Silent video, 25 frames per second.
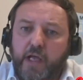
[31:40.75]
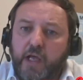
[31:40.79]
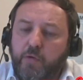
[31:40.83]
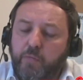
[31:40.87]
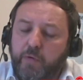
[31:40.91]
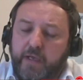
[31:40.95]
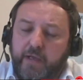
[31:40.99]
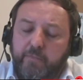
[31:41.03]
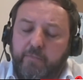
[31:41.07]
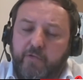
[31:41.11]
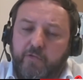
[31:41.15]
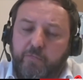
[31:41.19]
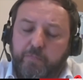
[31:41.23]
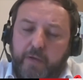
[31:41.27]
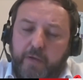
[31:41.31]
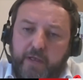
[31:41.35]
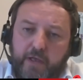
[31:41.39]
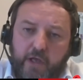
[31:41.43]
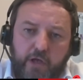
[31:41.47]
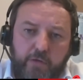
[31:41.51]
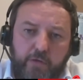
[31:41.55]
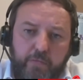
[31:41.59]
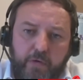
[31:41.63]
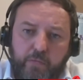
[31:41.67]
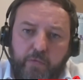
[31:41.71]
We can speak
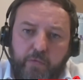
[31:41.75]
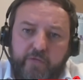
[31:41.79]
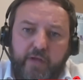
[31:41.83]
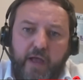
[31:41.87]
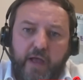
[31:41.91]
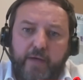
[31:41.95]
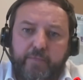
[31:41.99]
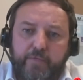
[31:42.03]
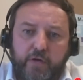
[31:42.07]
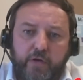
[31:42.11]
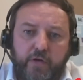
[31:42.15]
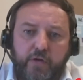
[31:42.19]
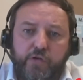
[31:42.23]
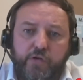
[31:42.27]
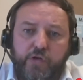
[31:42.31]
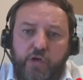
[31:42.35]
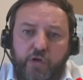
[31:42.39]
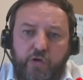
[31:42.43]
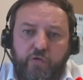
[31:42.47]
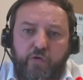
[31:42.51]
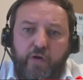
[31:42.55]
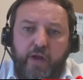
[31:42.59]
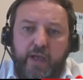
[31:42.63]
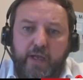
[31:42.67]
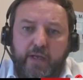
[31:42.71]
out about what's happening in
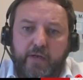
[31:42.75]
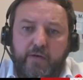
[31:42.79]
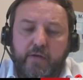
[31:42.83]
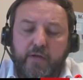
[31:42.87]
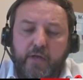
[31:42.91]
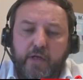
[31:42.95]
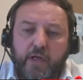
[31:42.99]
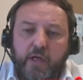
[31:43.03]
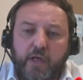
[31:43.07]
Ukraine,